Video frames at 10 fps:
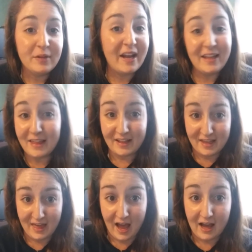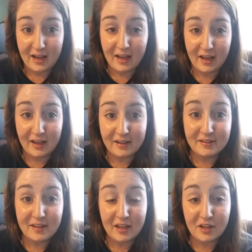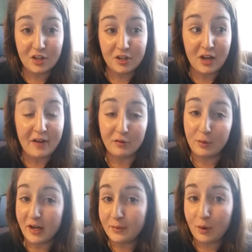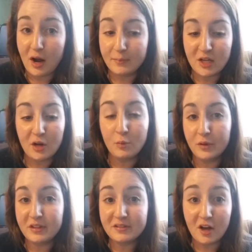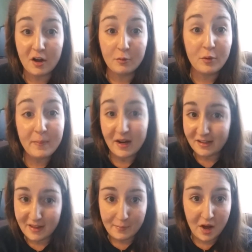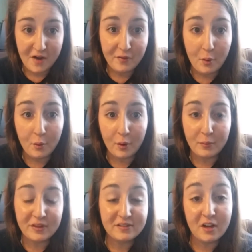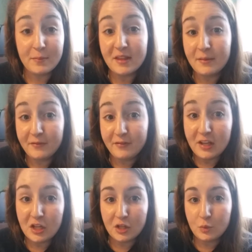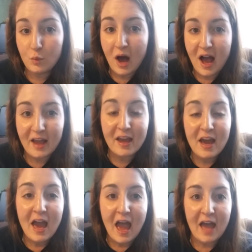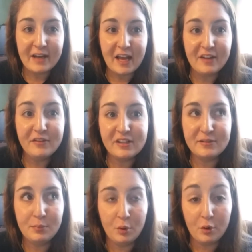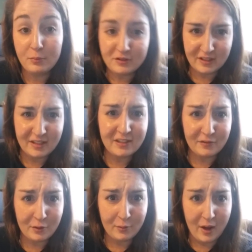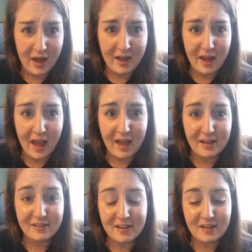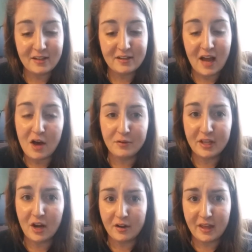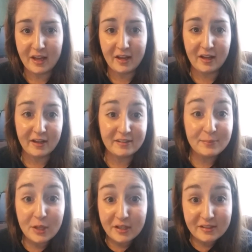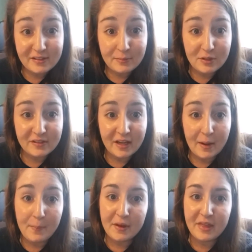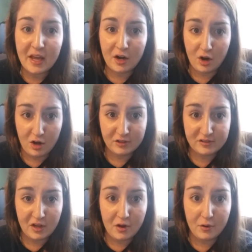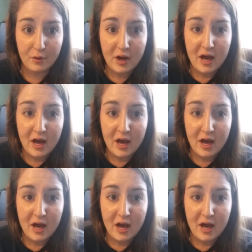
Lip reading: anything like that. And they could have a writing prompt on what the song reminded them of or what the song made them feel and why, and kind of explore music in a different way. And not only are they experiencing music, but they are also